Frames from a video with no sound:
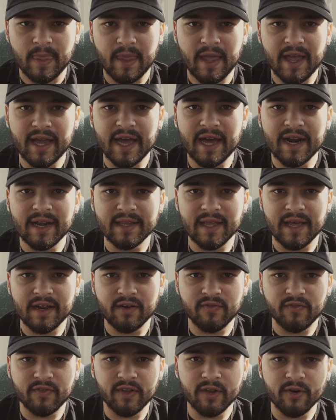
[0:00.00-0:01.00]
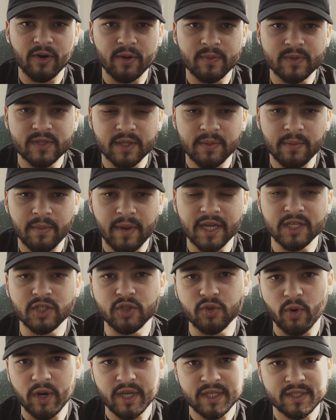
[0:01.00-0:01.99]
I got a lot of flare-ups in my
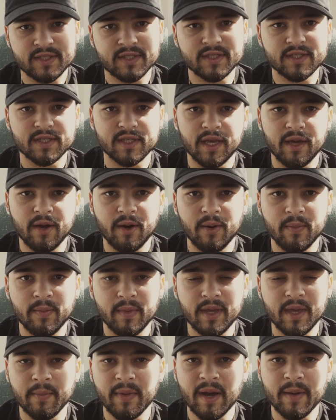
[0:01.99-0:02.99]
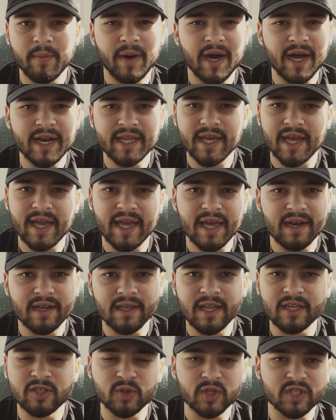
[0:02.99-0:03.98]
joints, in my body. I had
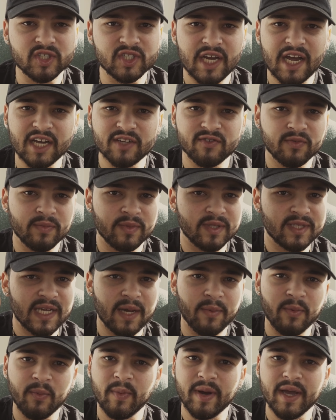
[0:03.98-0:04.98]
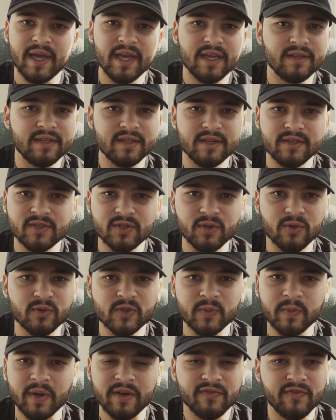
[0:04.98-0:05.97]
electric shocks from the top of my head to the soles
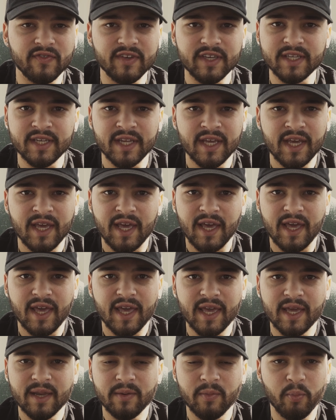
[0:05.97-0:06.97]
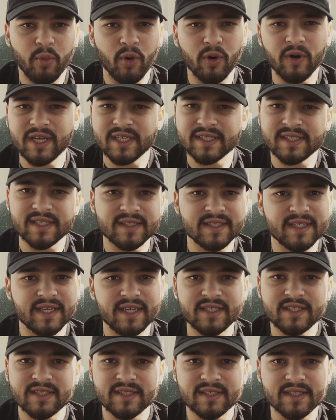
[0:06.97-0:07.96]
of my feet, and burning
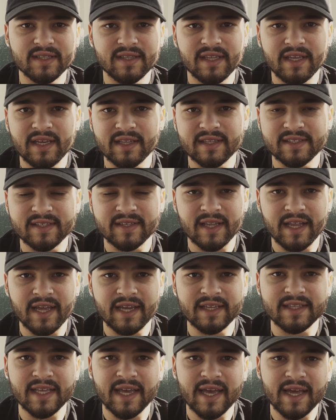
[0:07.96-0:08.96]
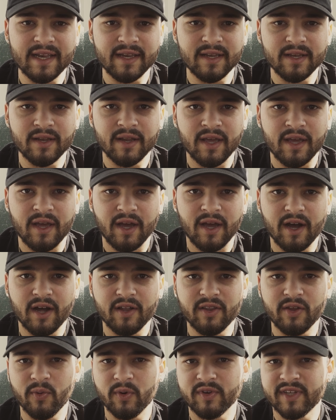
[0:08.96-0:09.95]
sensations and things like that. And
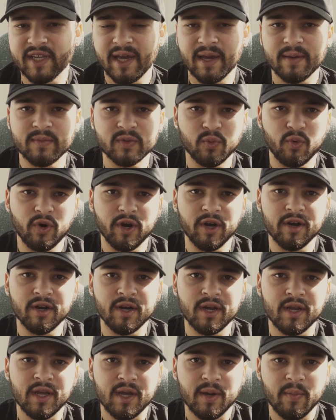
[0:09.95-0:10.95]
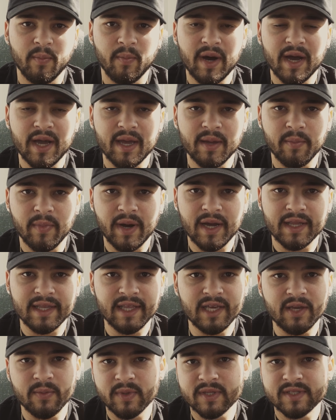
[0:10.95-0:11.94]
there were times where my
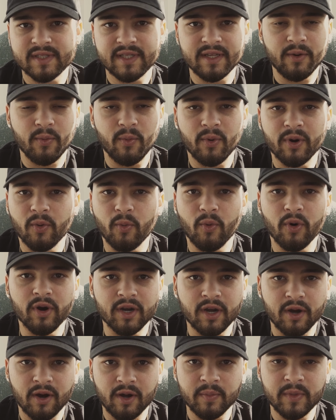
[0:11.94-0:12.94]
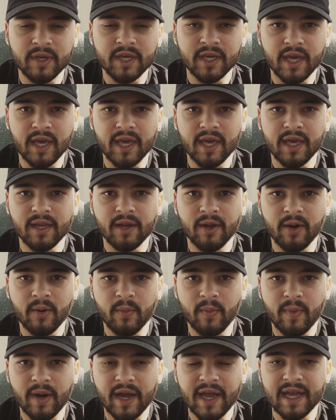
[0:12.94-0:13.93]
ligaments didn't want to work on me, and
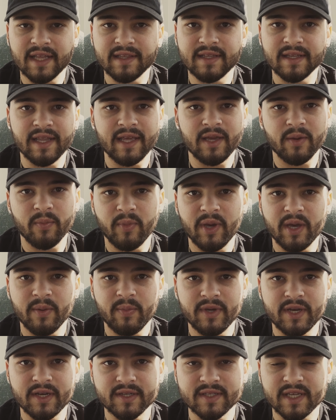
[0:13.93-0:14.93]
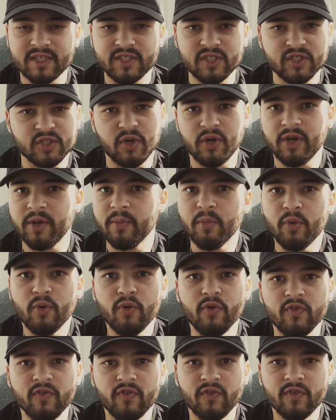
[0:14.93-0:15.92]
I had to lay in bed because I just couldn't
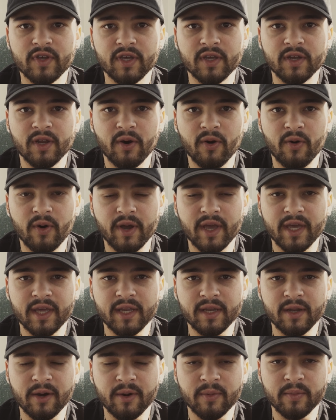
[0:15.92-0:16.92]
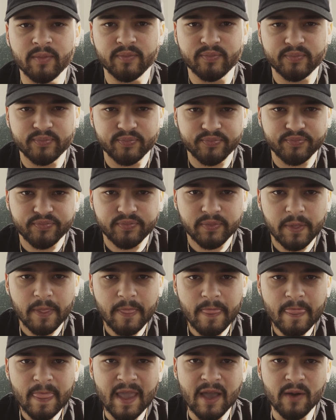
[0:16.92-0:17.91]
move, and
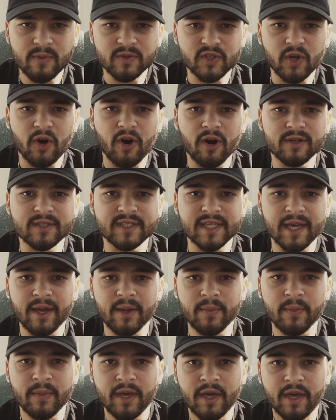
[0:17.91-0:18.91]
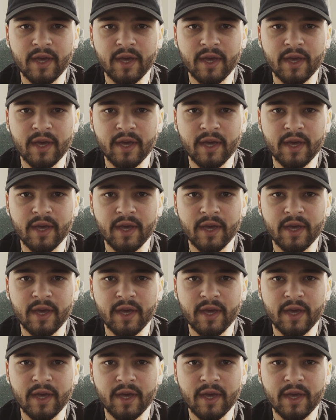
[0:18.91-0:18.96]
it was a hard time.